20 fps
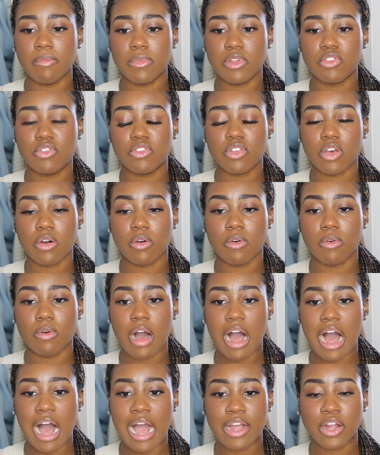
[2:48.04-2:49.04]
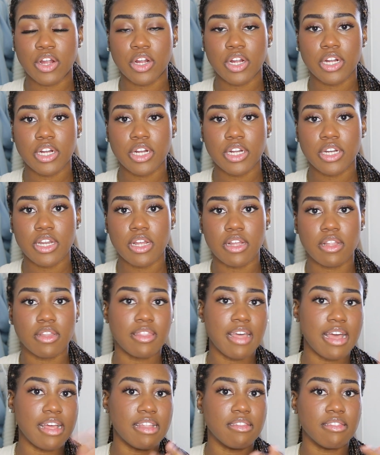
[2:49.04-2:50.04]
So I heard
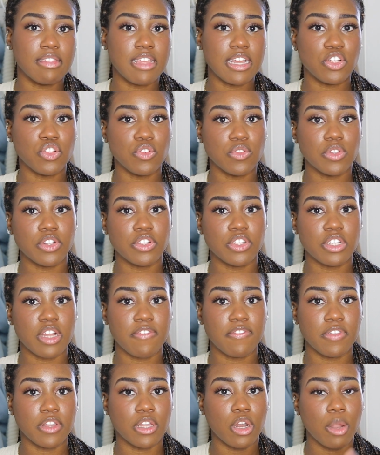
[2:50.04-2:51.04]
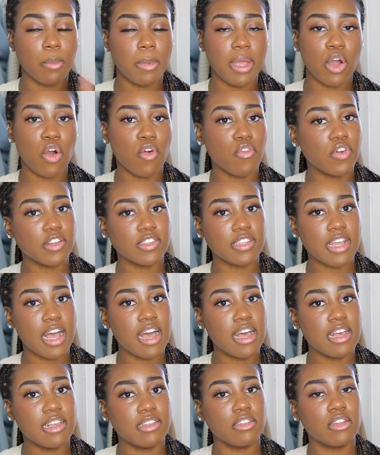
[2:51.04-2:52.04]
that they do their stuff a little bit
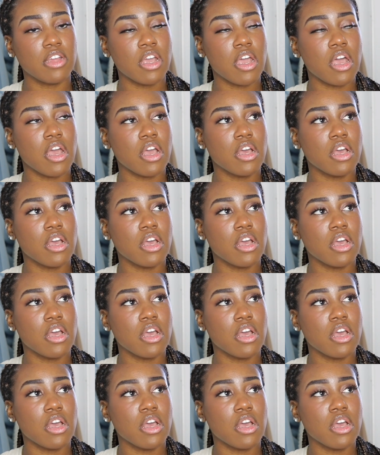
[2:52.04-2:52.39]
oversized,